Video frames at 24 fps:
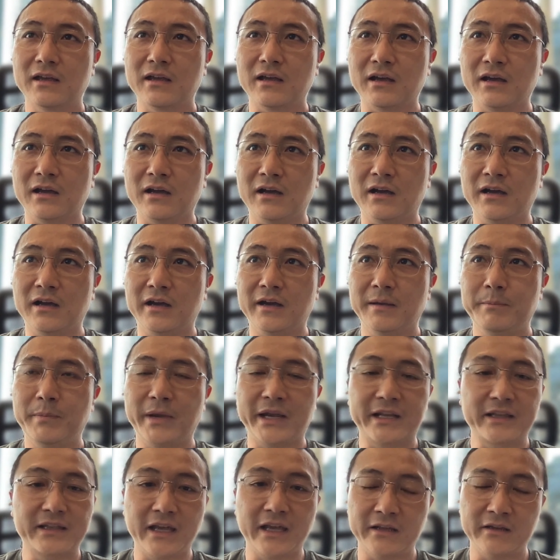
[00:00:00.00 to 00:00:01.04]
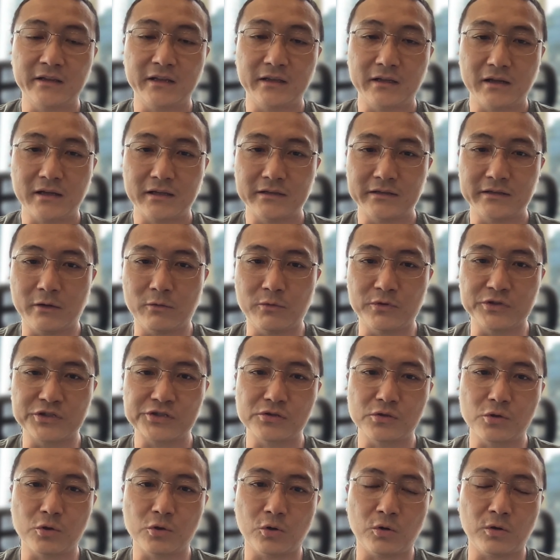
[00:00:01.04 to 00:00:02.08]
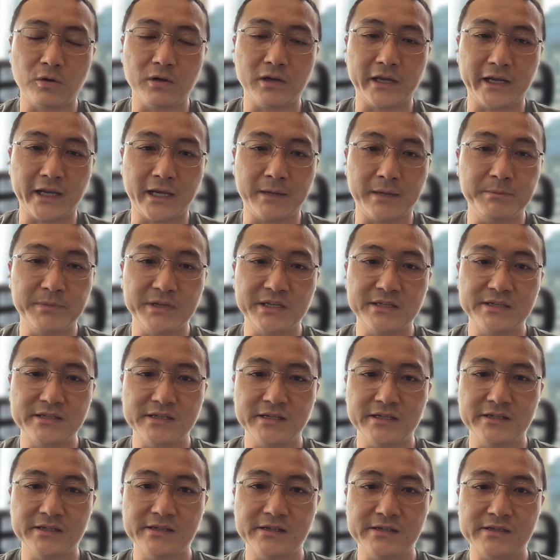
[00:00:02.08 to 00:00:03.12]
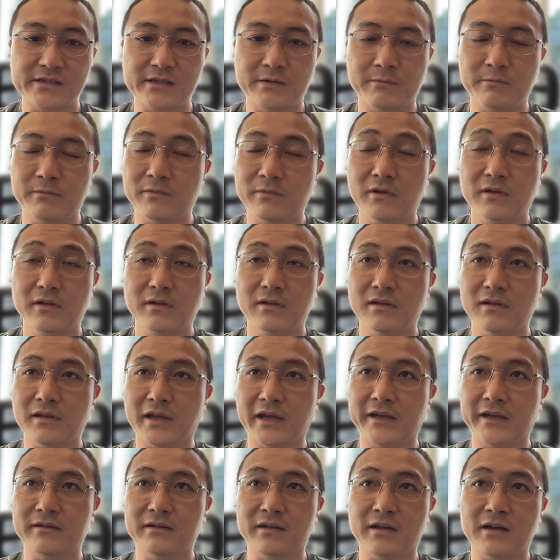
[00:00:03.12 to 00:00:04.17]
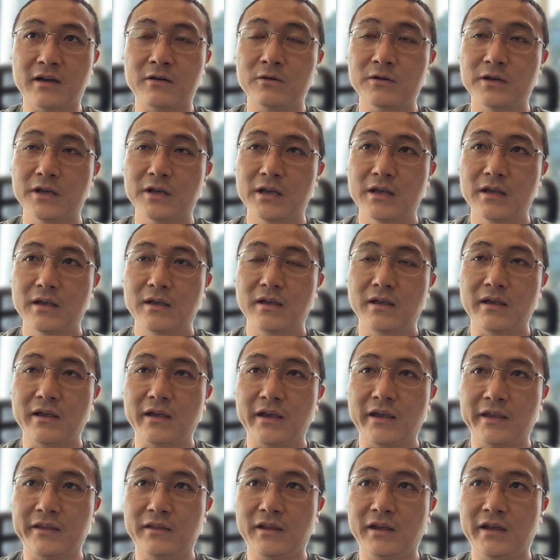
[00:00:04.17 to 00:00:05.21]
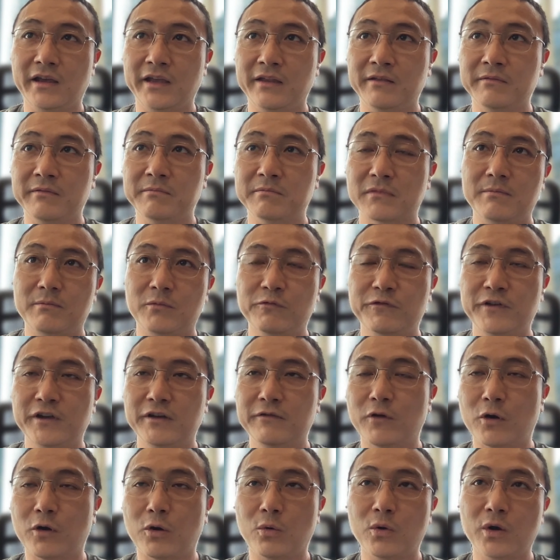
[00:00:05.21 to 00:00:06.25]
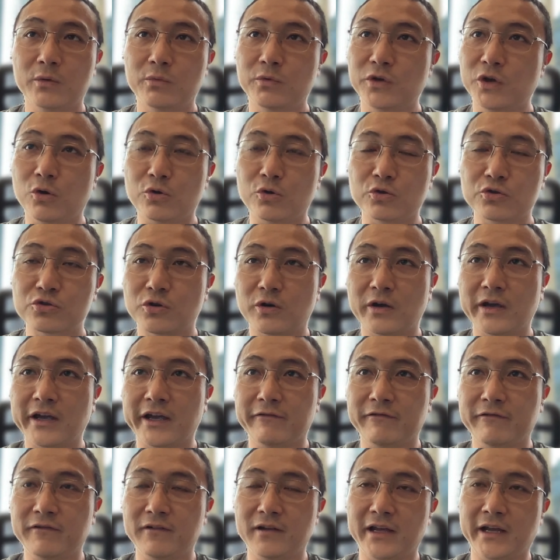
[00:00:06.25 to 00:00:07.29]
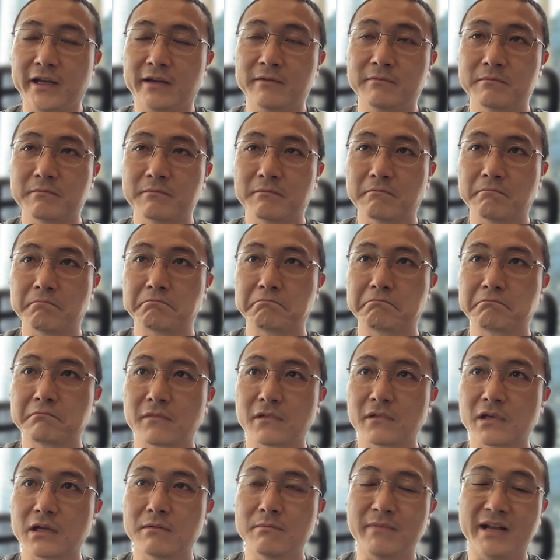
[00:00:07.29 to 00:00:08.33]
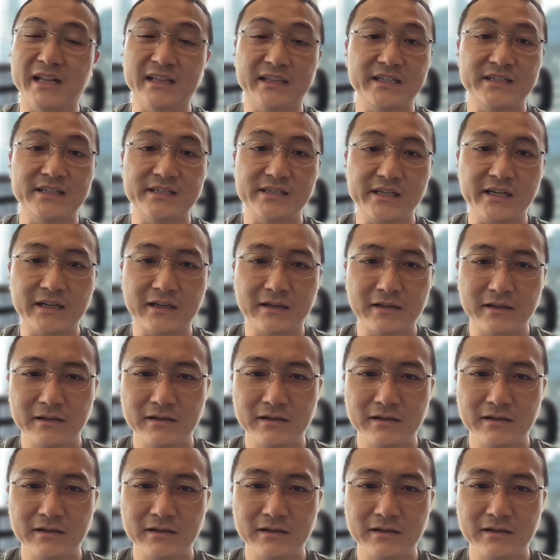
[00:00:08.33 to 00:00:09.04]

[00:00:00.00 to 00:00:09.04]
Back then, there was no like MPC system like now. And then moving forward, we also have like multi-sig